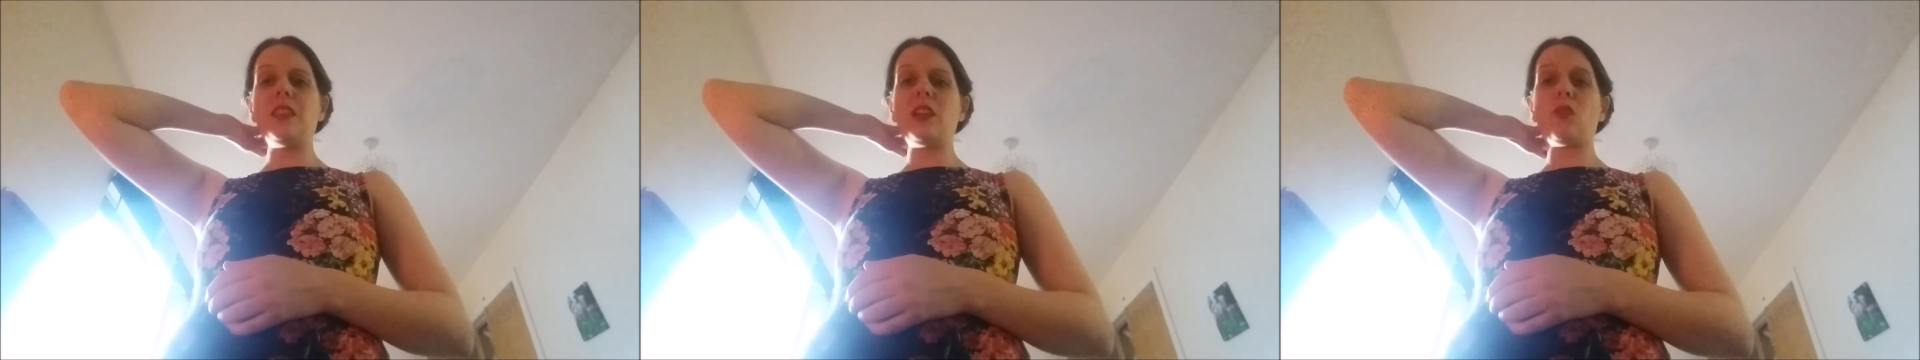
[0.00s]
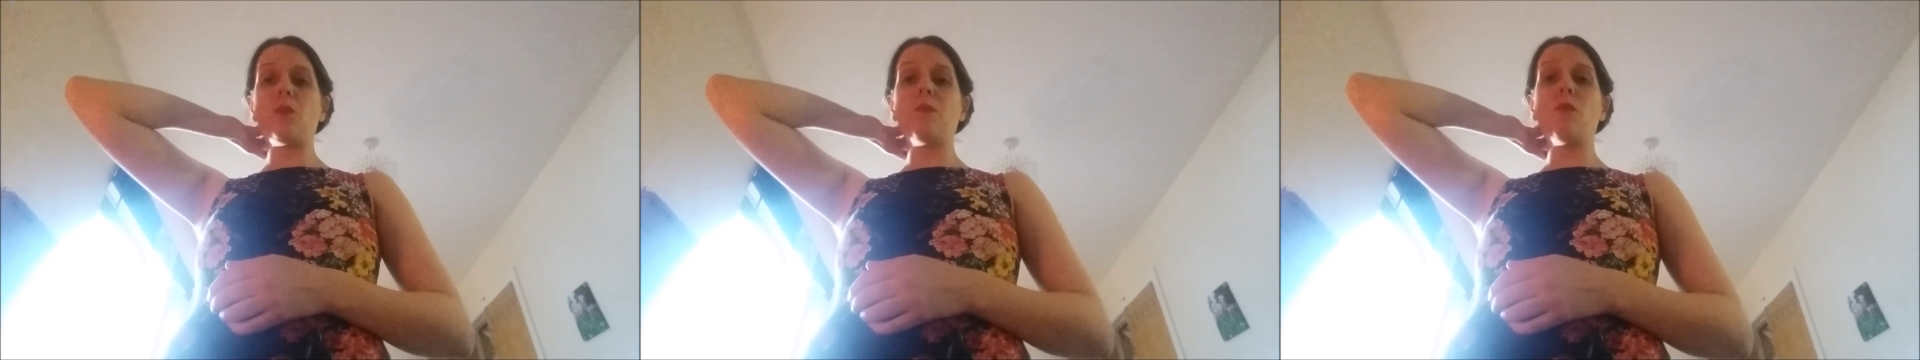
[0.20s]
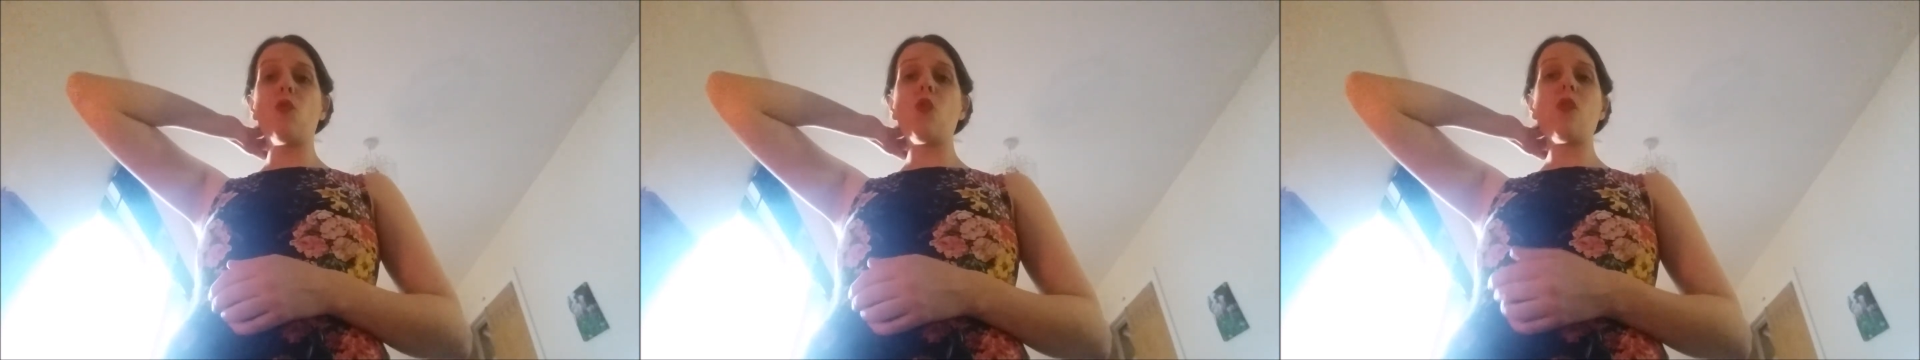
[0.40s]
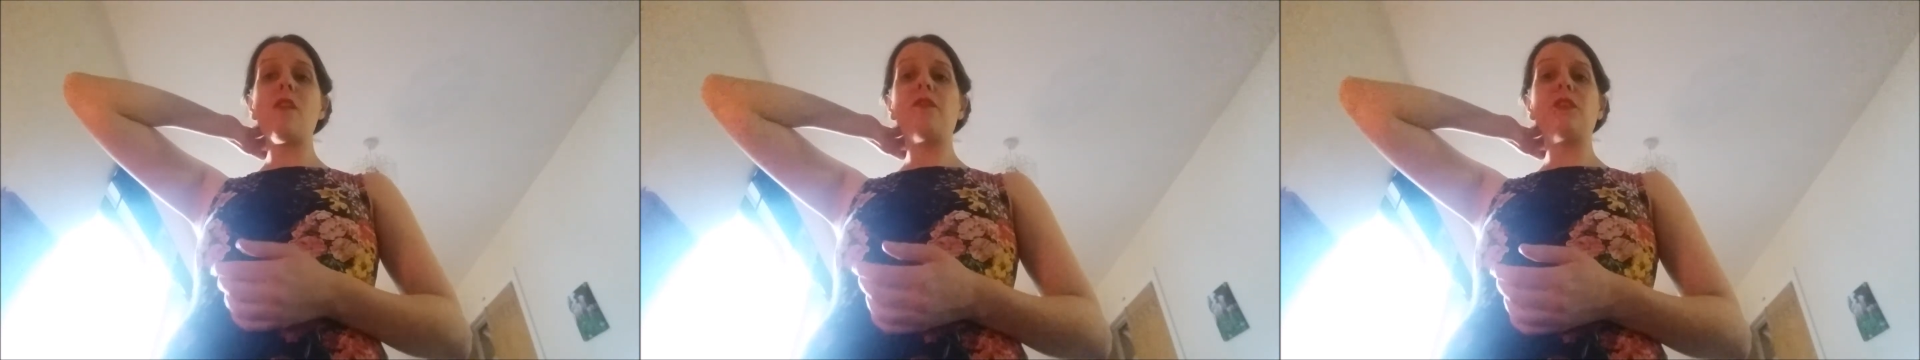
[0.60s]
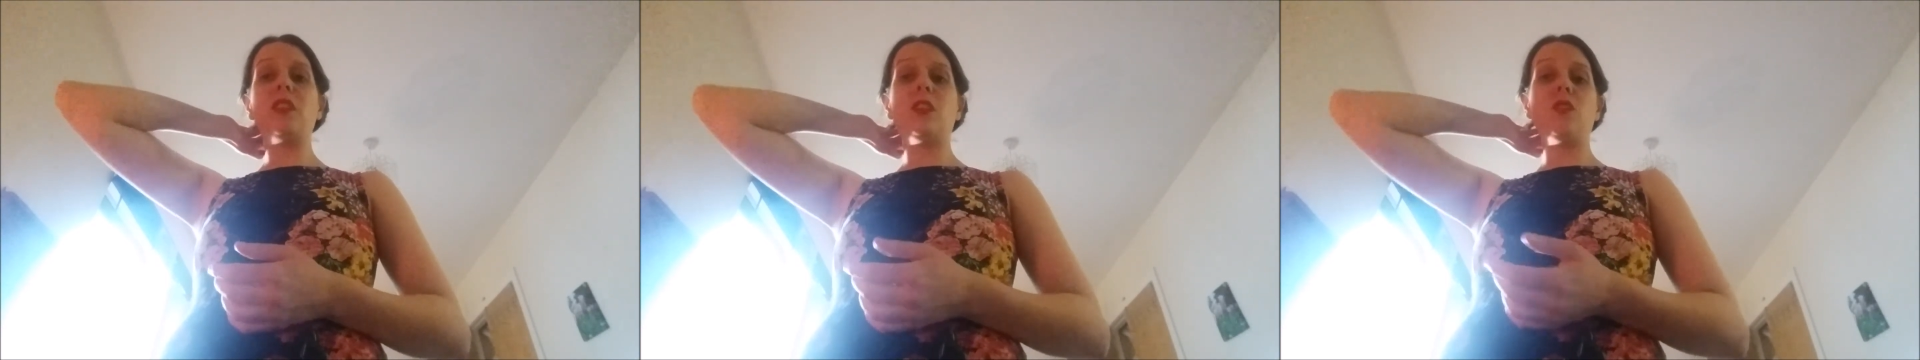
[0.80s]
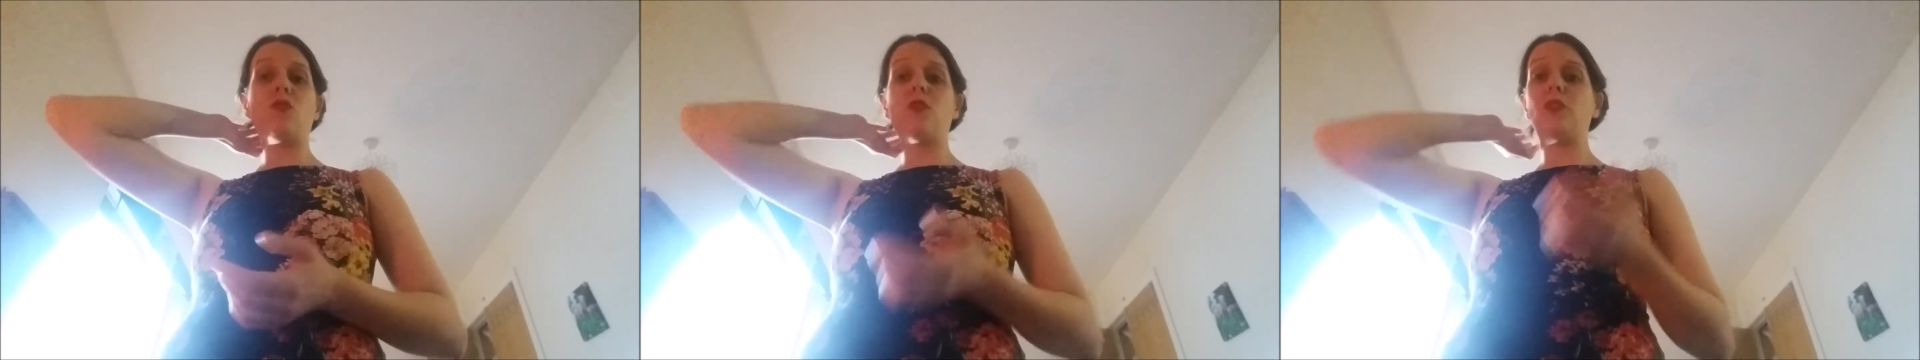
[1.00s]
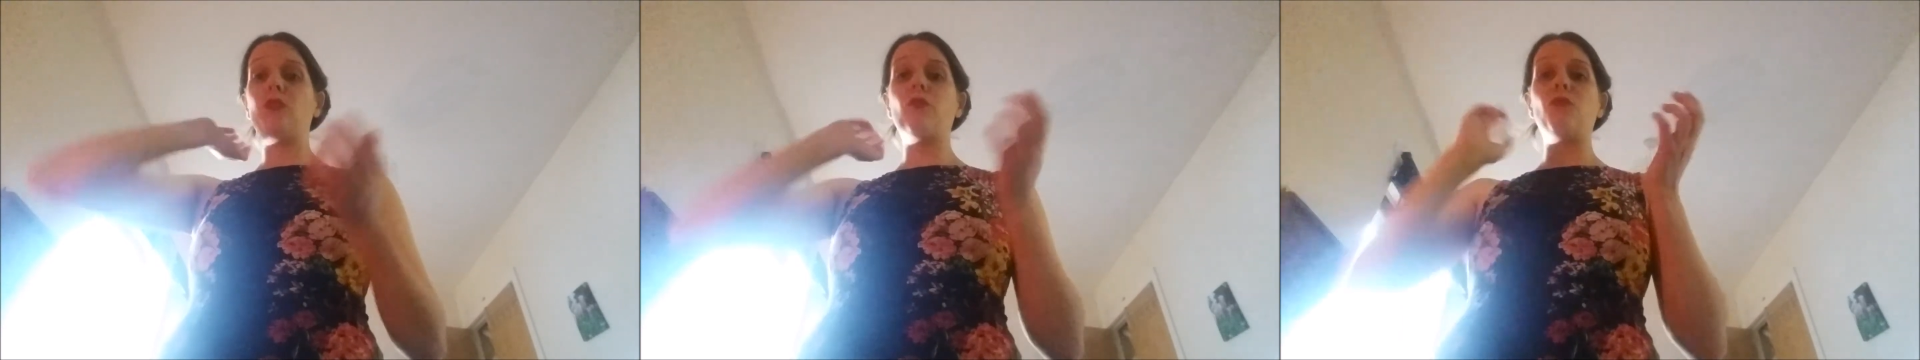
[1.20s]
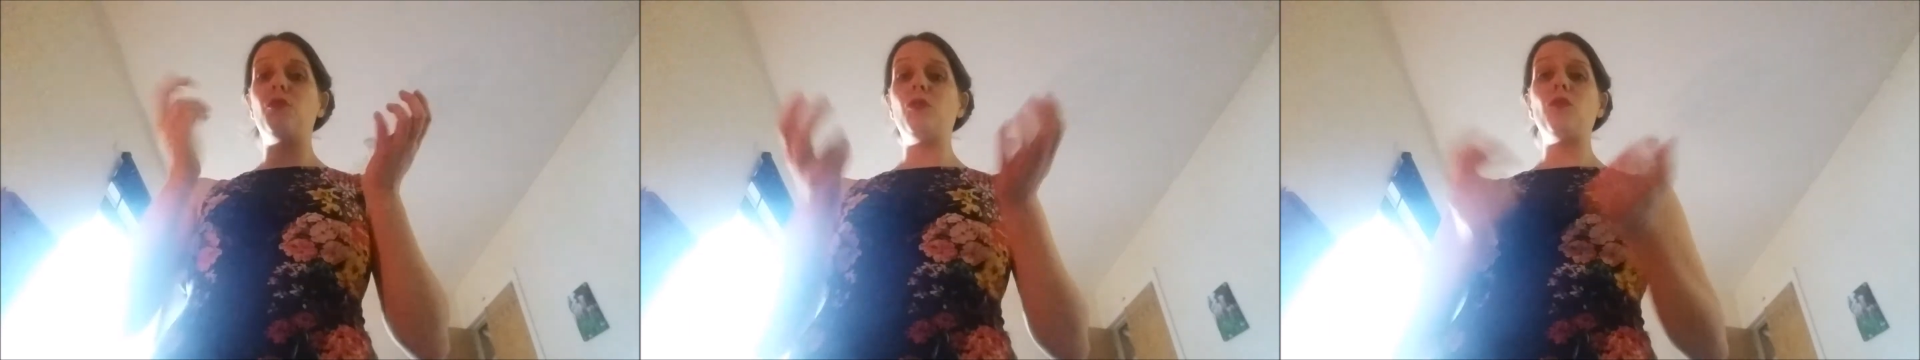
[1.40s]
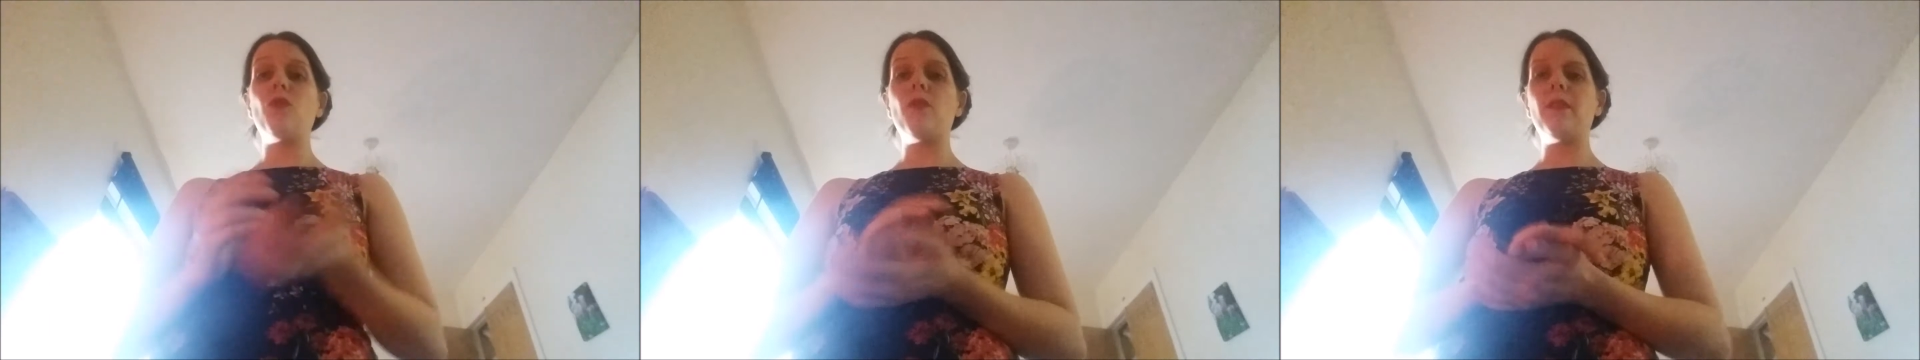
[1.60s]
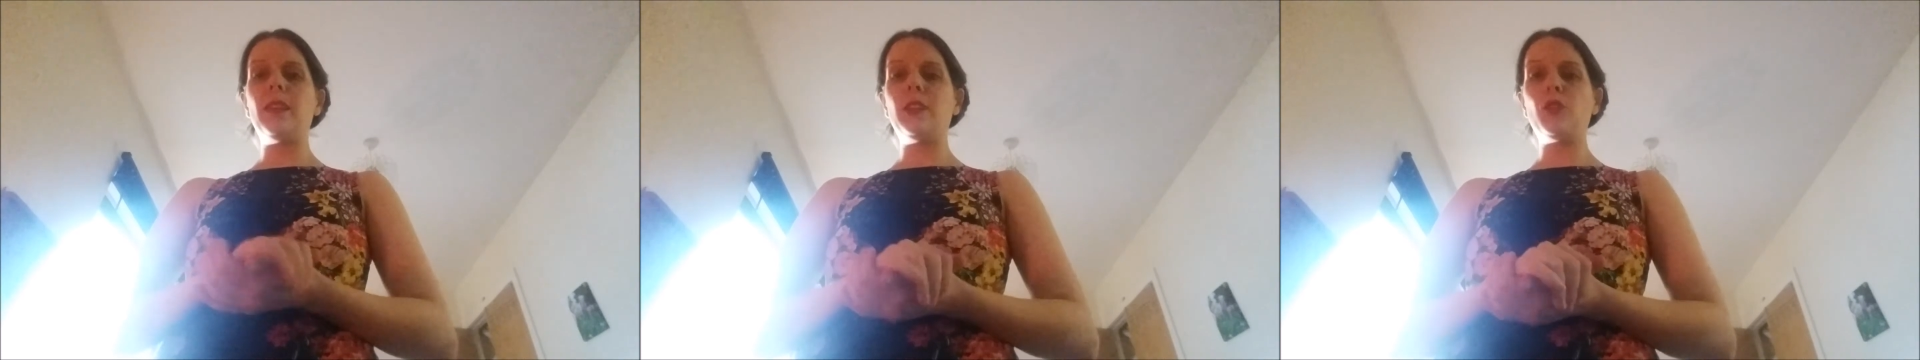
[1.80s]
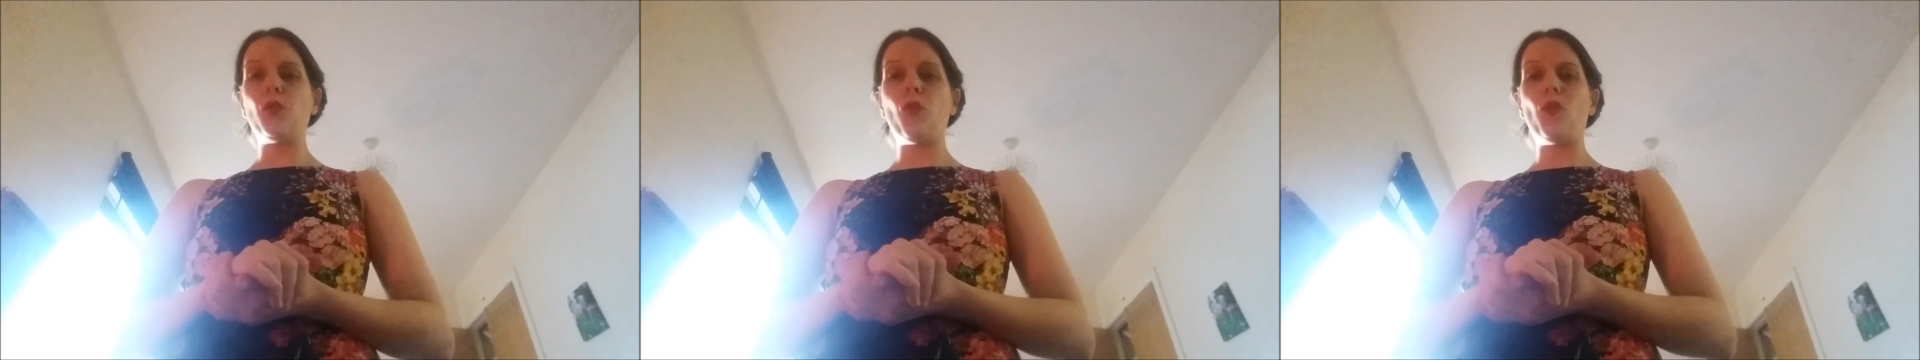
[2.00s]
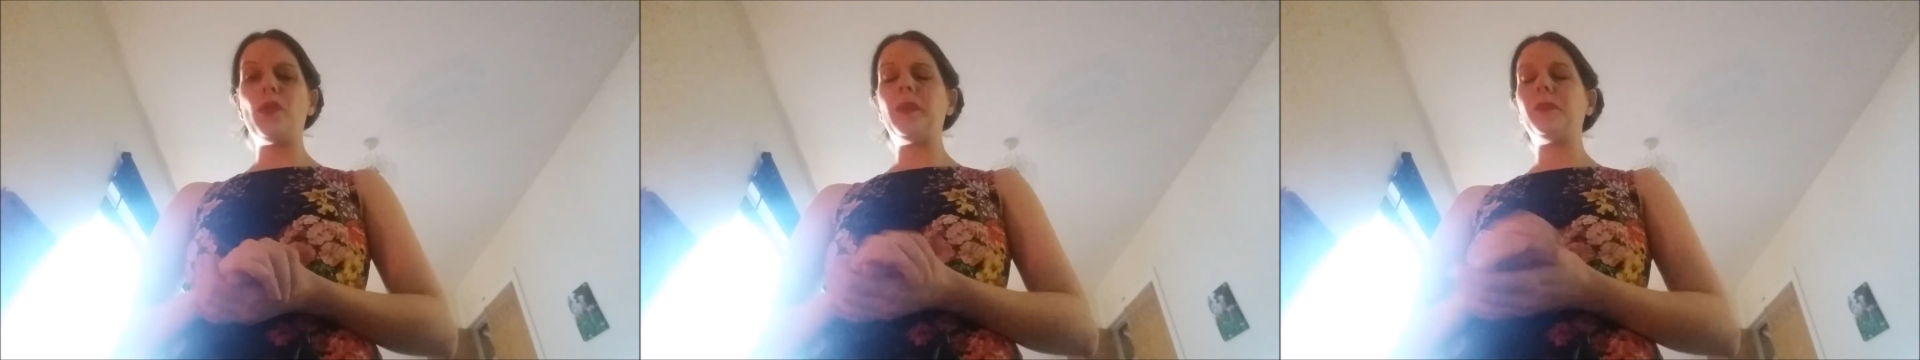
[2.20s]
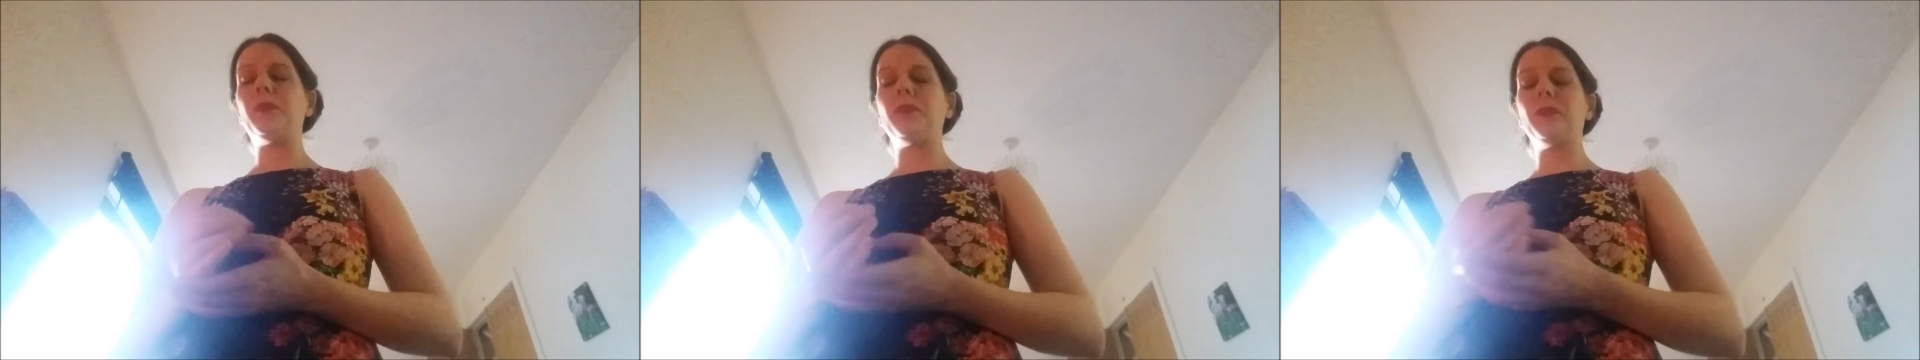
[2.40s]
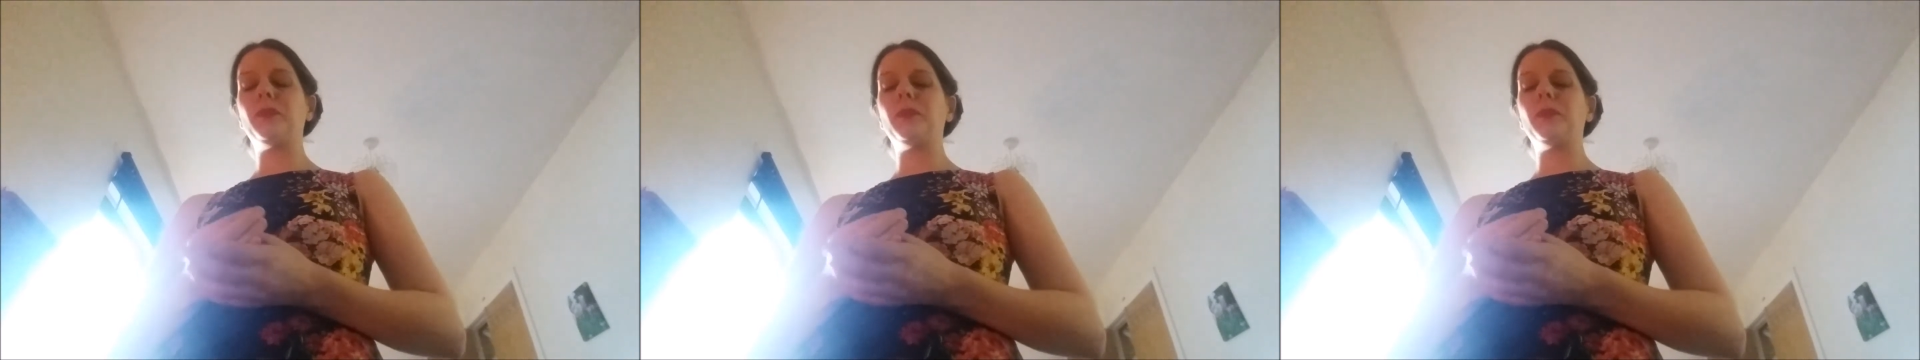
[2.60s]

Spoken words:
that more often than not you do not at all.